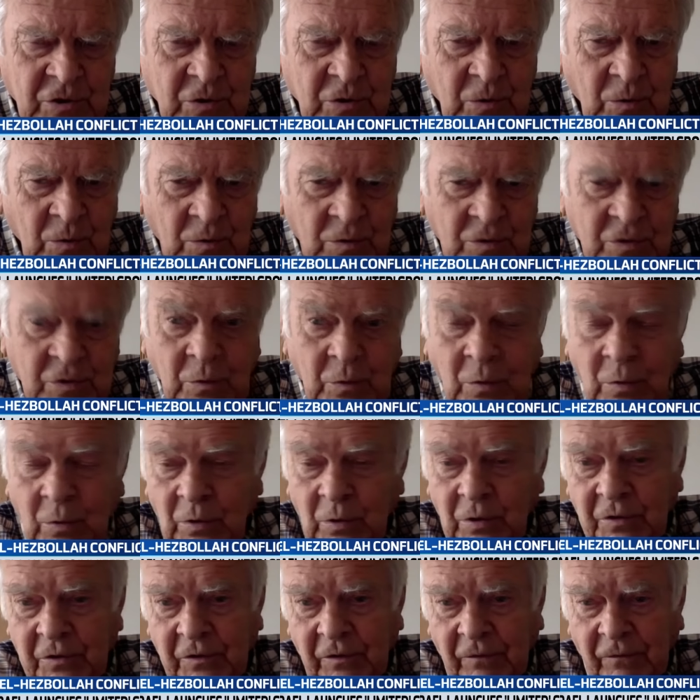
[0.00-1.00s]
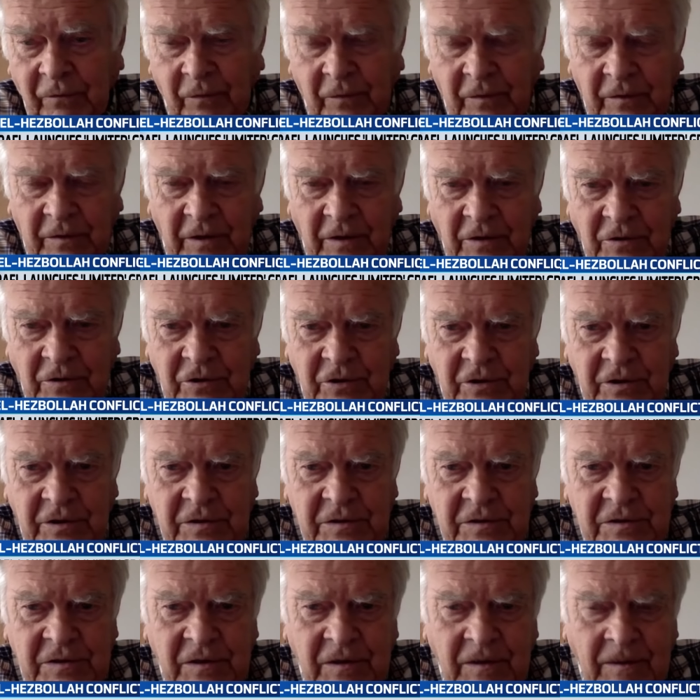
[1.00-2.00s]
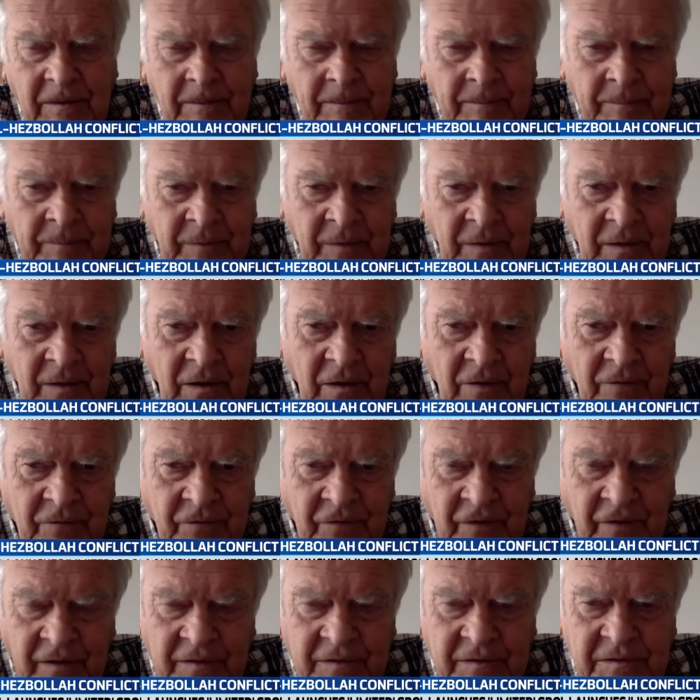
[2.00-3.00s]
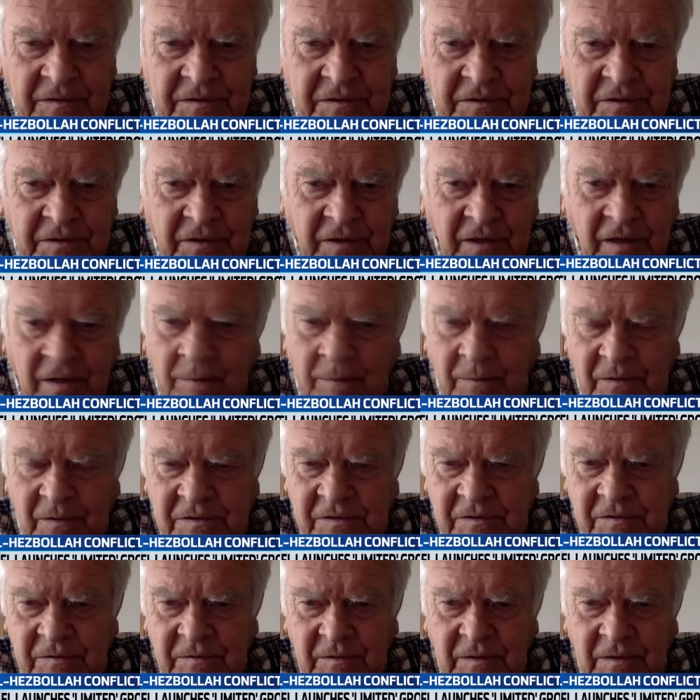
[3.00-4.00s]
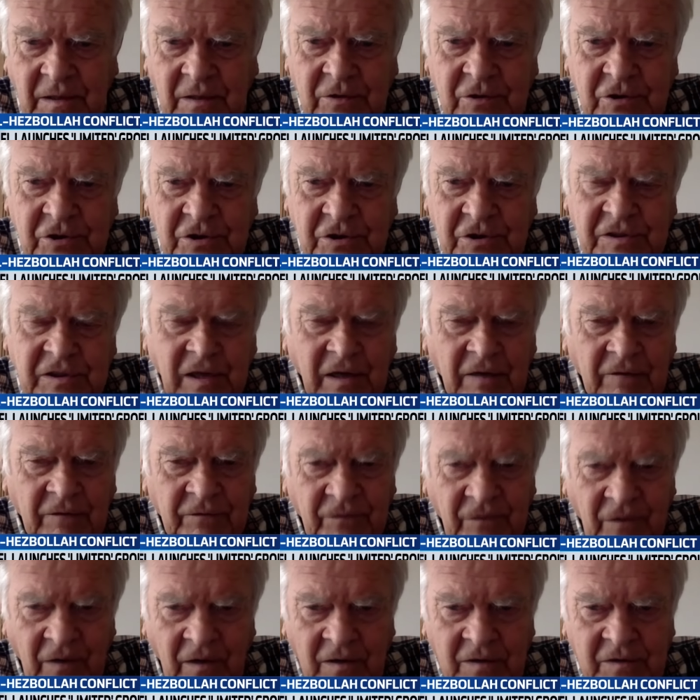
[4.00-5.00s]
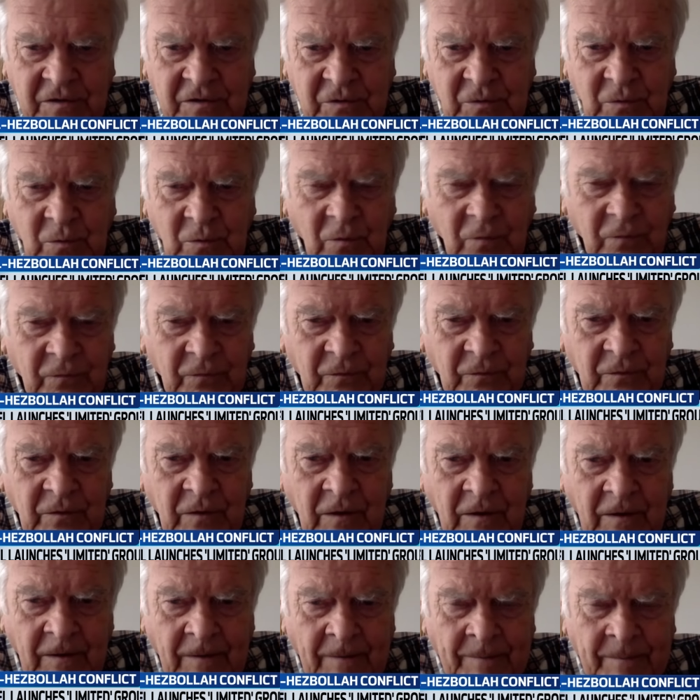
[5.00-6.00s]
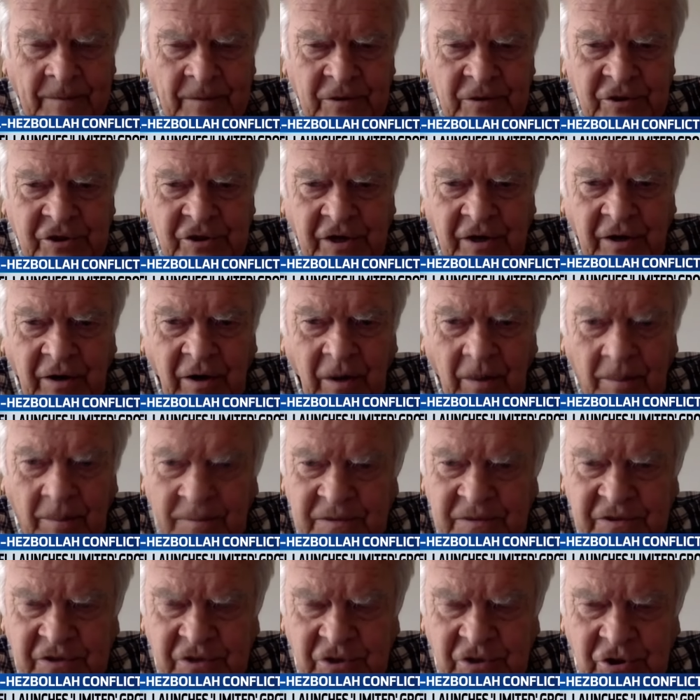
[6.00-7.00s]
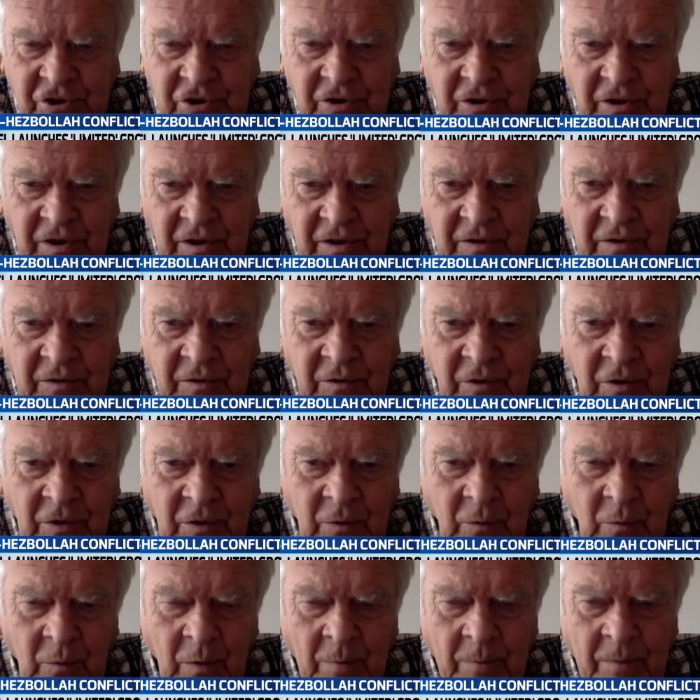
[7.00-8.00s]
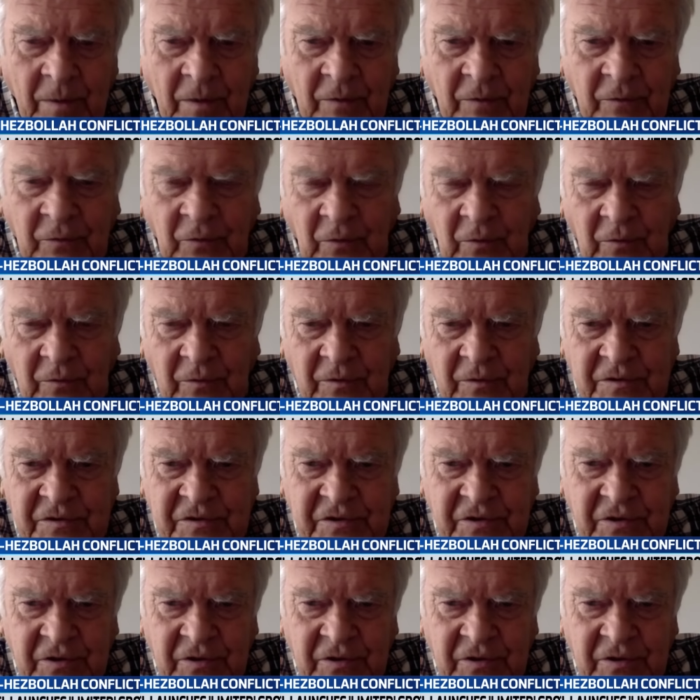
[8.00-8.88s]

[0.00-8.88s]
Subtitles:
to talk to all the different countries, our friends and neighbors, countries like France, who often share our position, and we're both on the